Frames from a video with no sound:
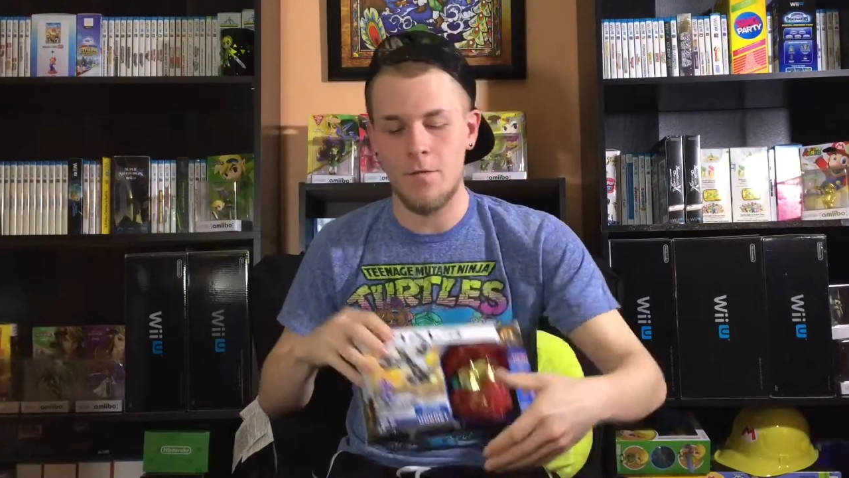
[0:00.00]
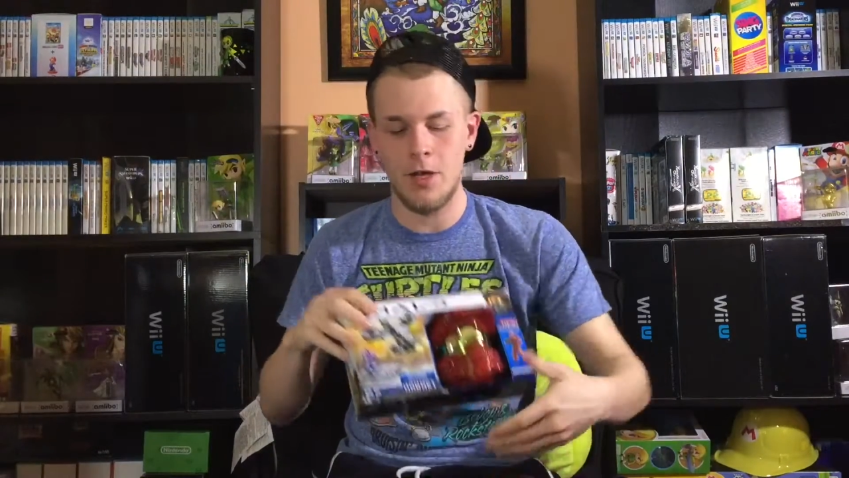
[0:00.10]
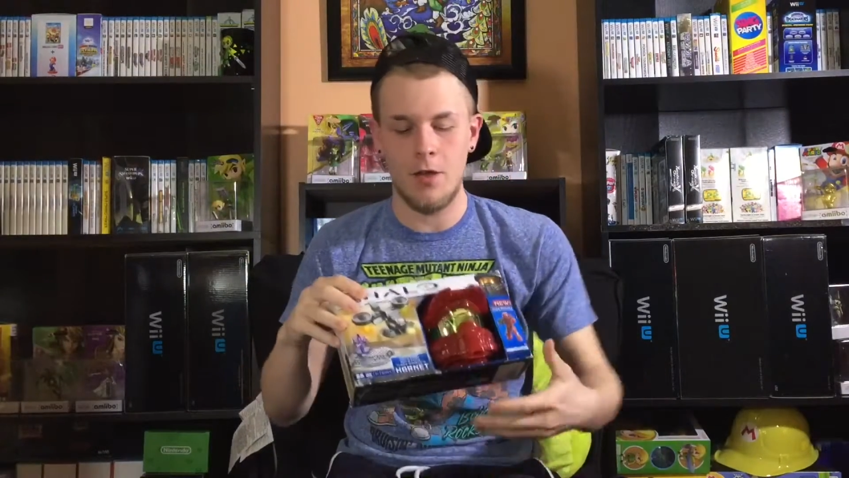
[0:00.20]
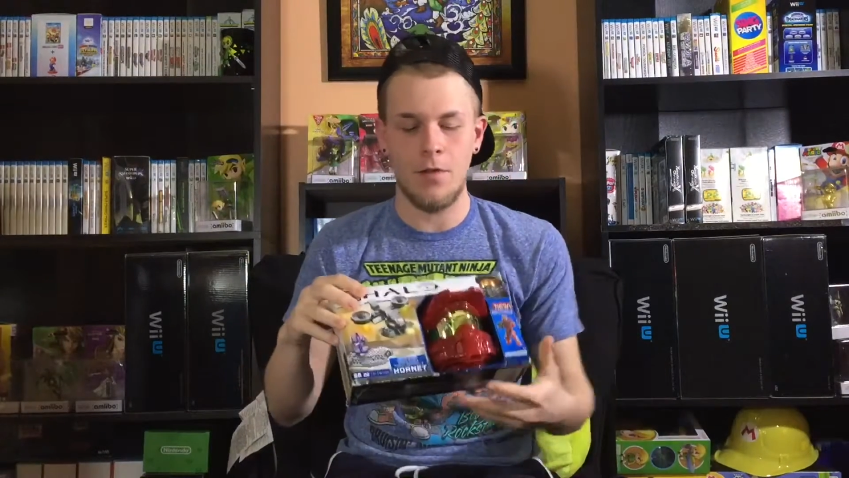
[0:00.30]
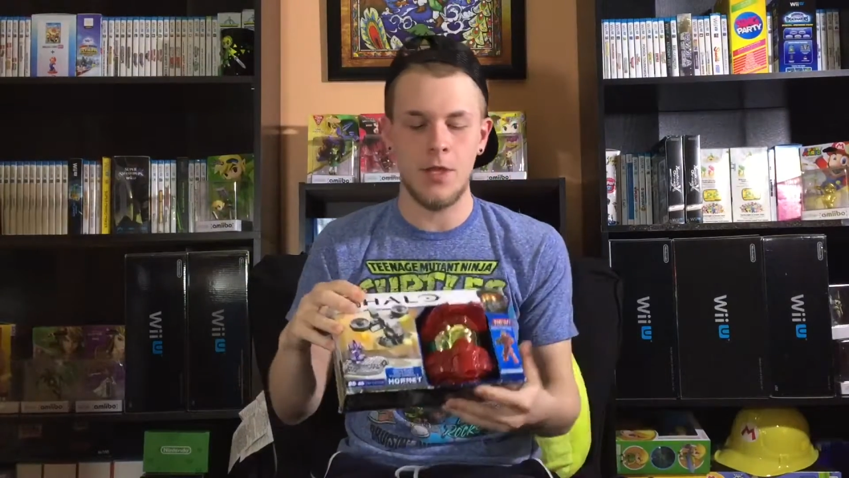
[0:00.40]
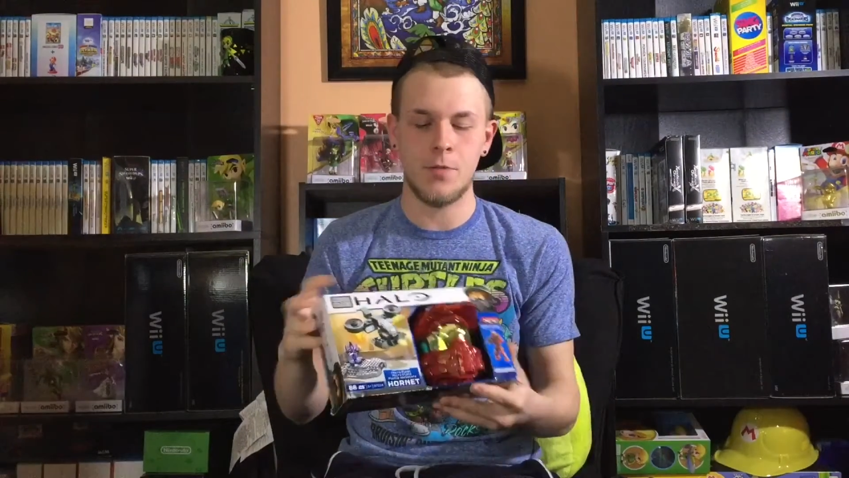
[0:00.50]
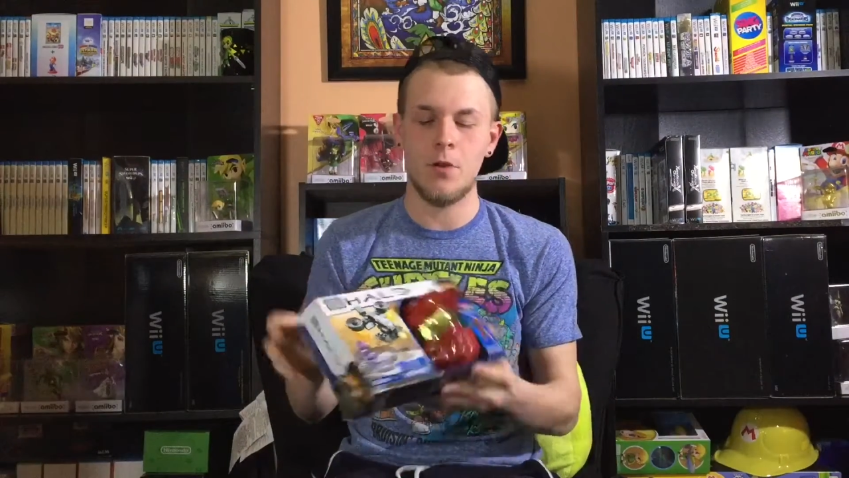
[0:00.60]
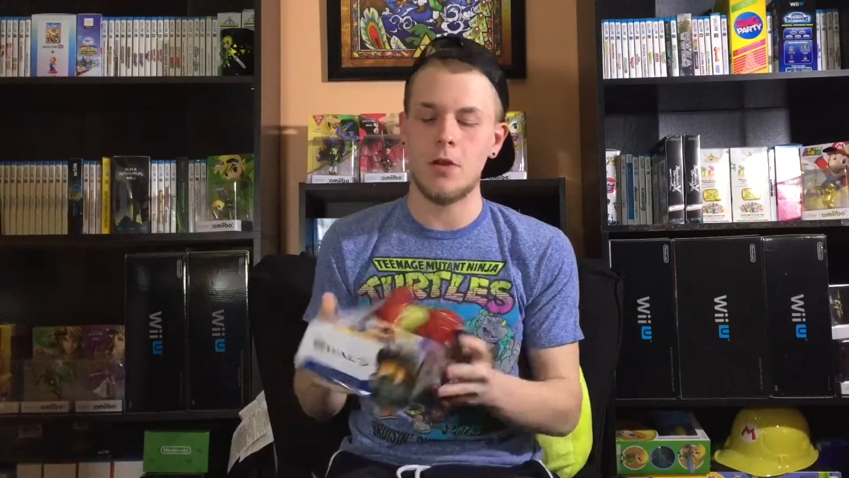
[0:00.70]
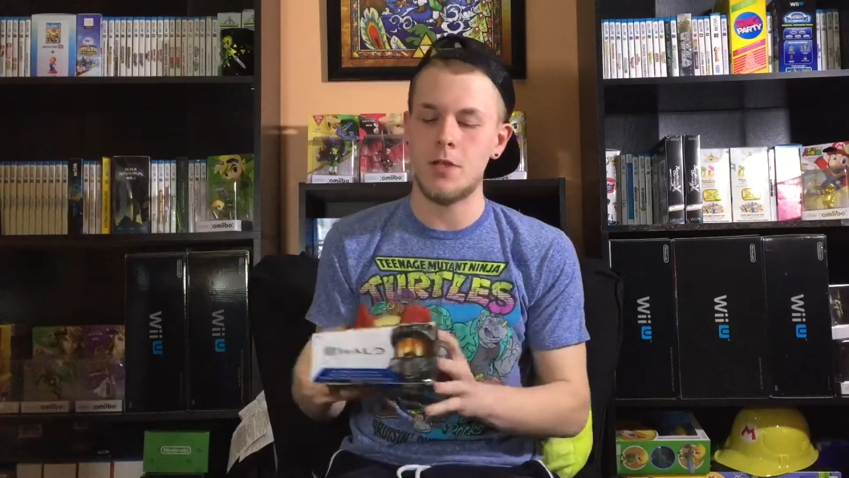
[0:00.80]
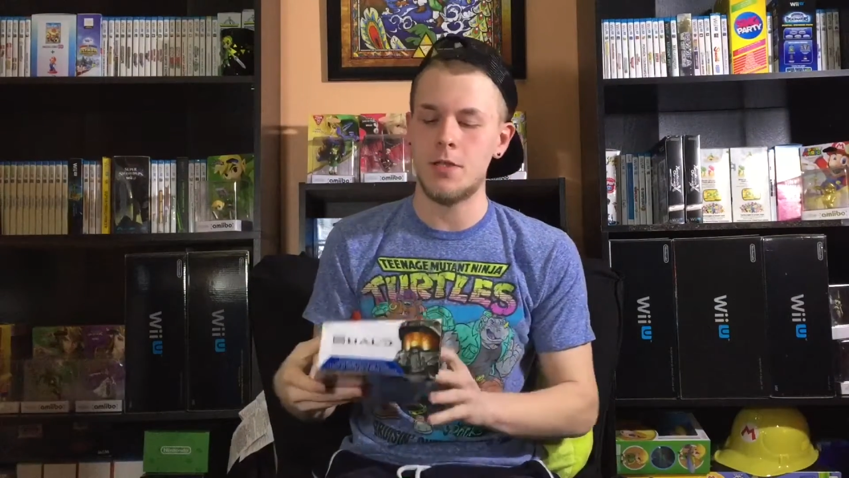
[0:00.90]
funny how things
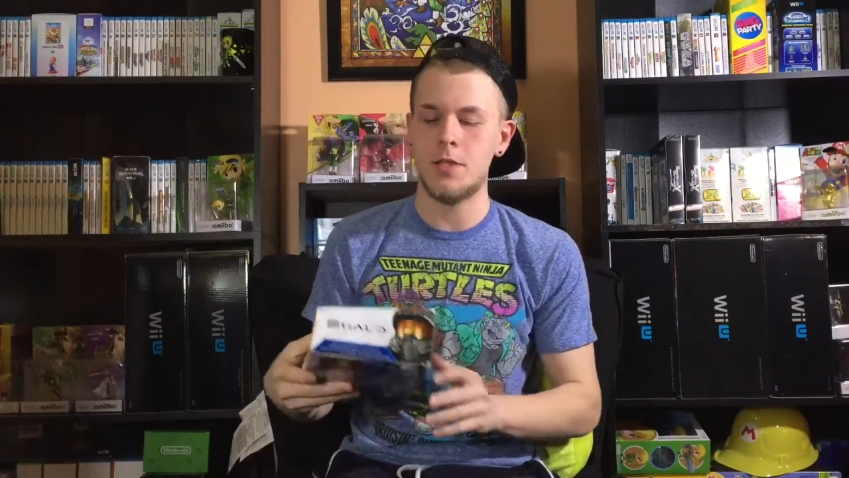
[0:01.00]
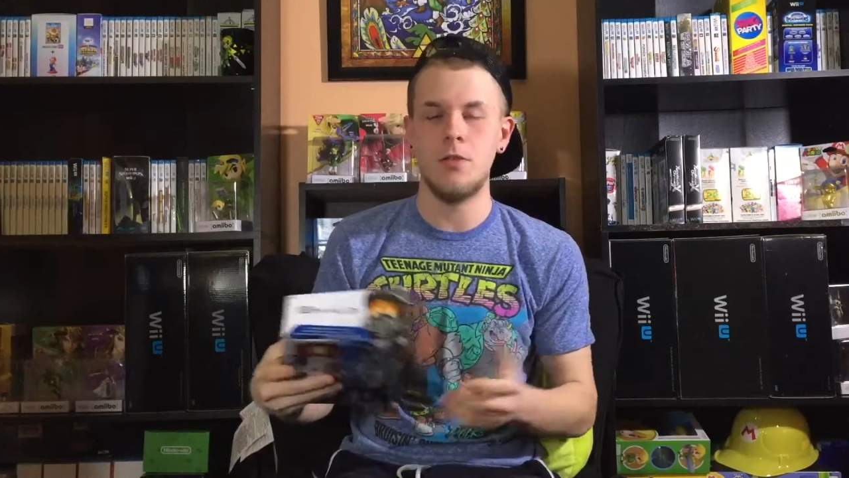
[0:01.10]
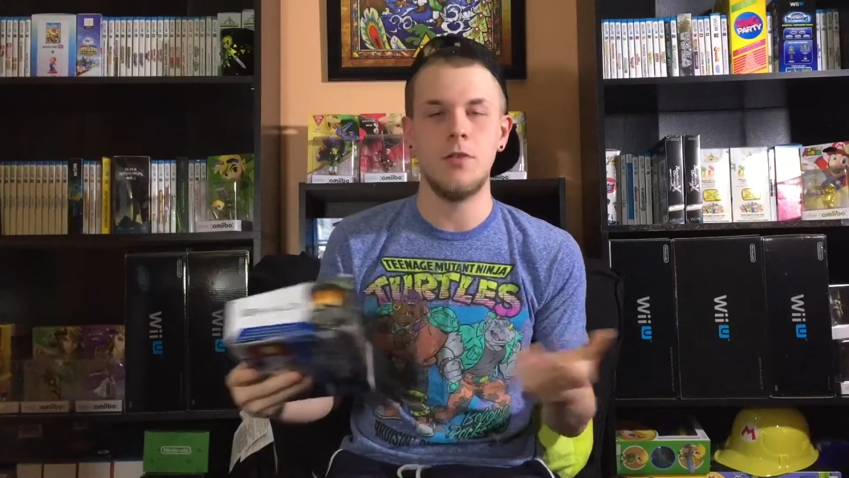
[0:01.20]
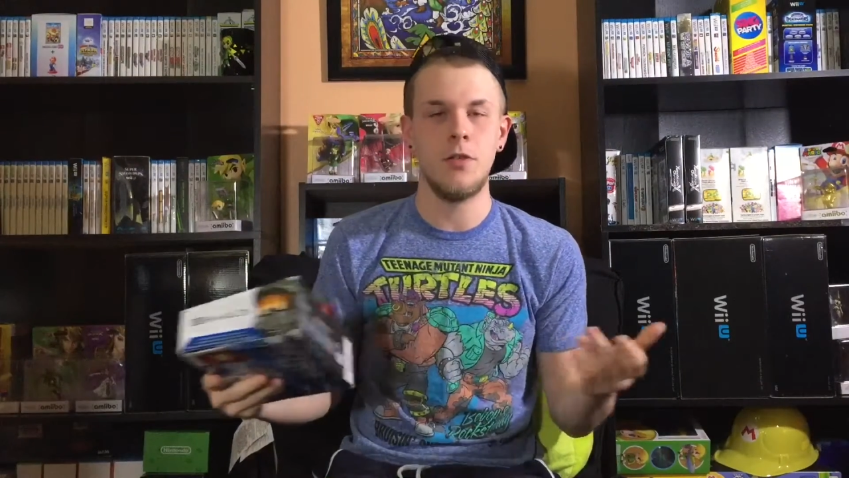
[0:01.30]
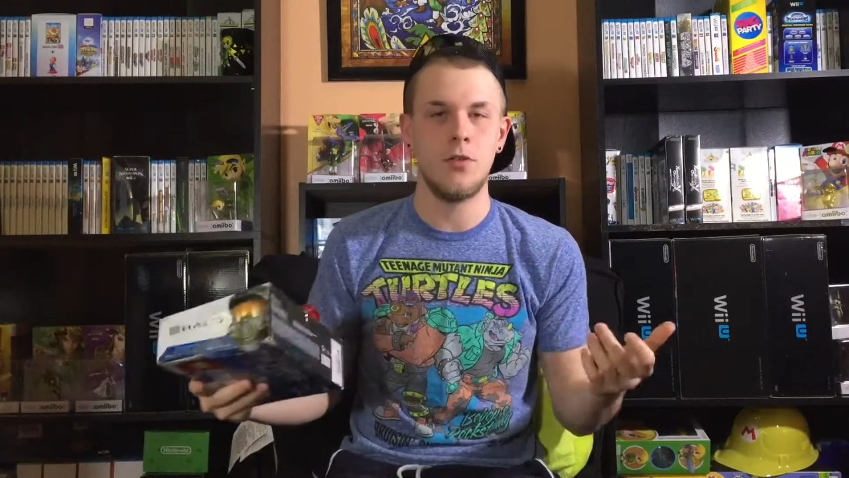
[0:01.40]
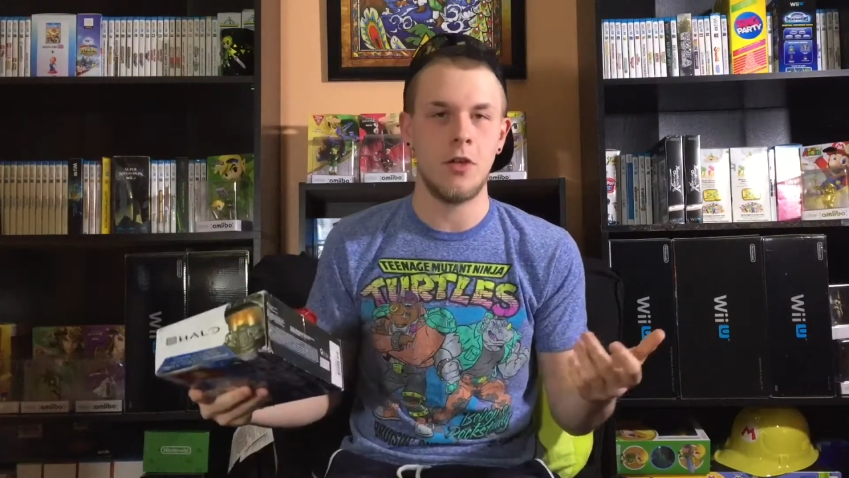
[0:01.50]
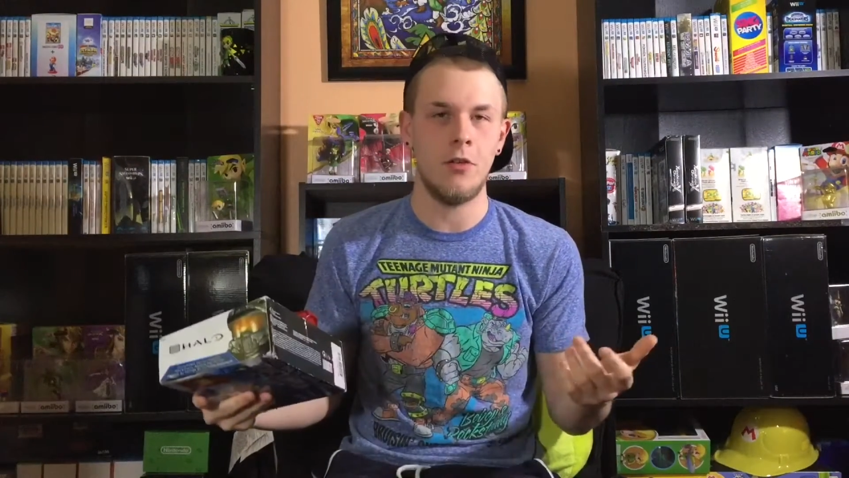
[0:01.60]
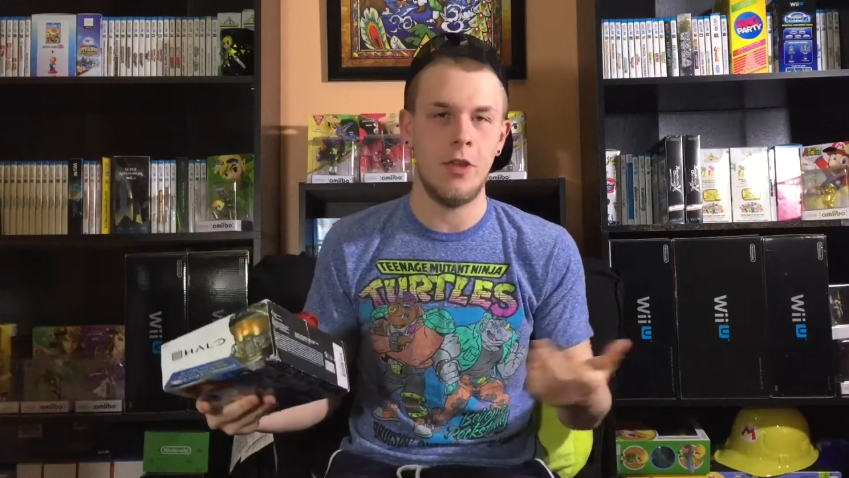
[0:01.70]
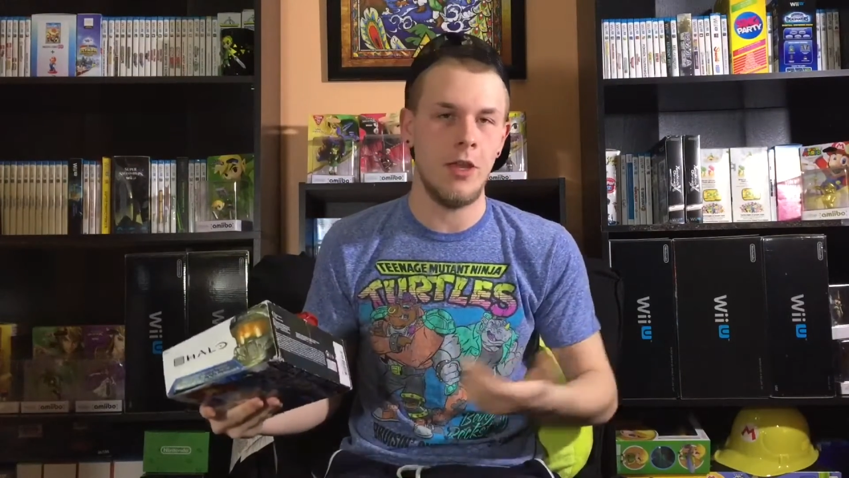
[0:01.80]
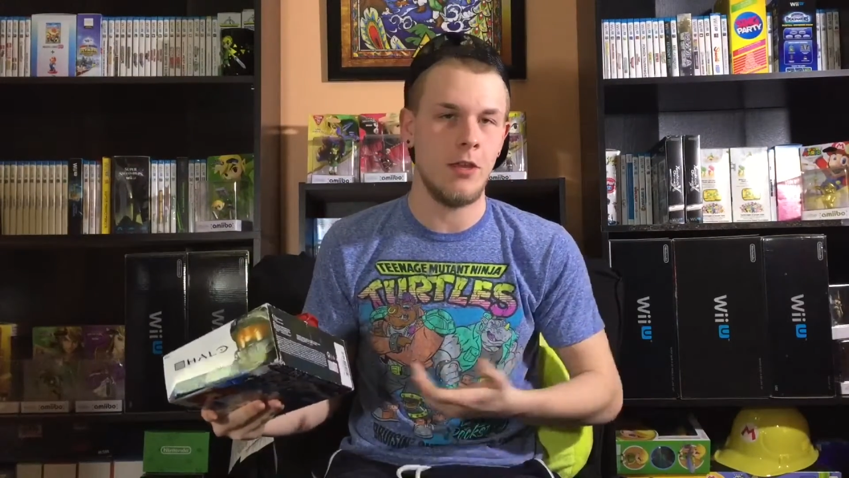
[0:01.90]
work, because as soon as you start